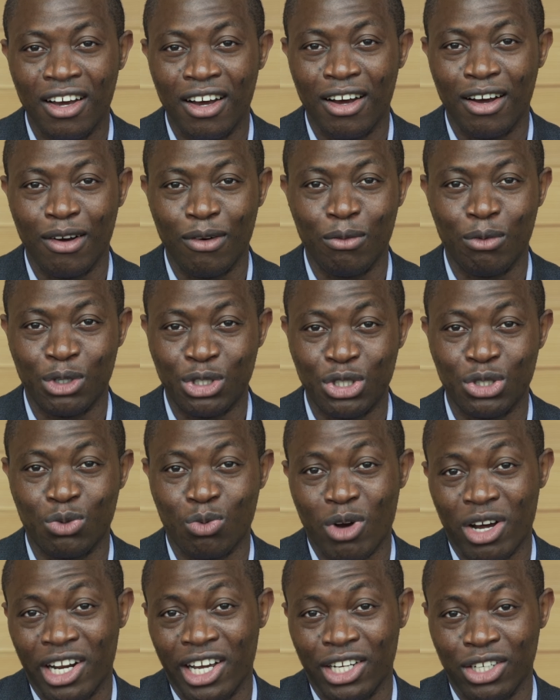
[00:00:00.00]
uh, which is
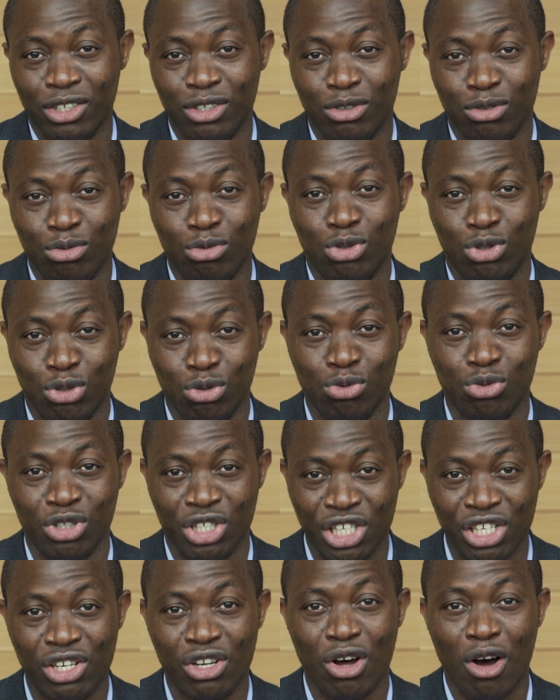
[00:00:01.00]
what I
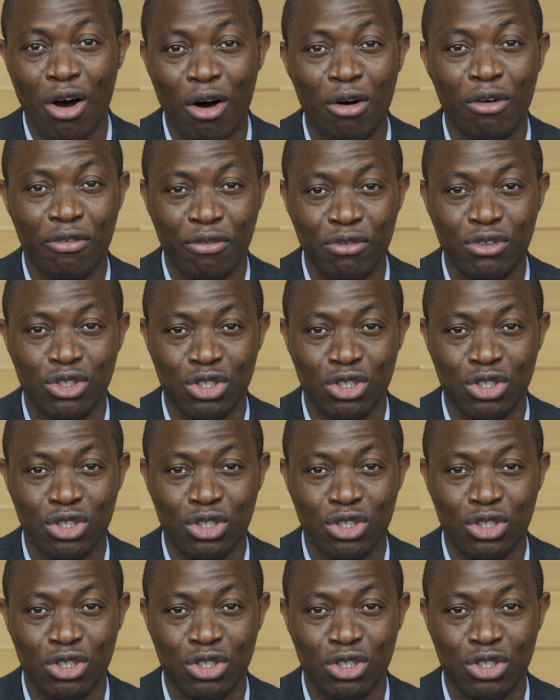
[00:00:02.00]
truly love